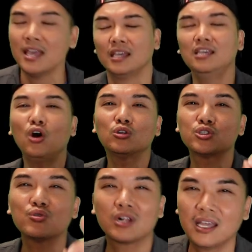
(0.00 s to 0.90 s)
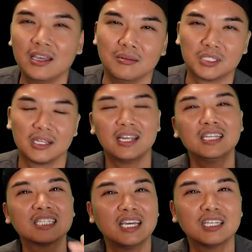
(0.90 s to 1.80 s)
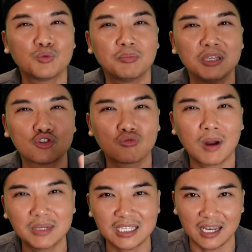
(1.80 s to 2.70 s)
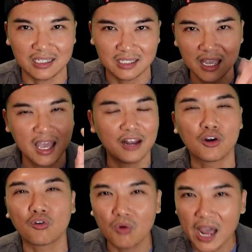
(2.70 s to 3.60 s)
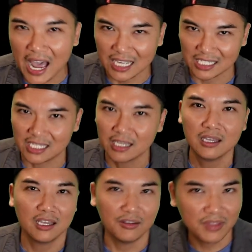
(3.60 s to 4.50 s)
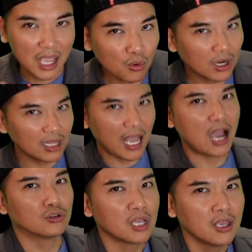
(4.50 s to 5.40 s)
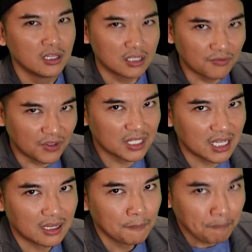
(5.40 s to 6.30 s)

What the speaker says: He also claims that his kids would be traumatized and harassed if they were allowed to visit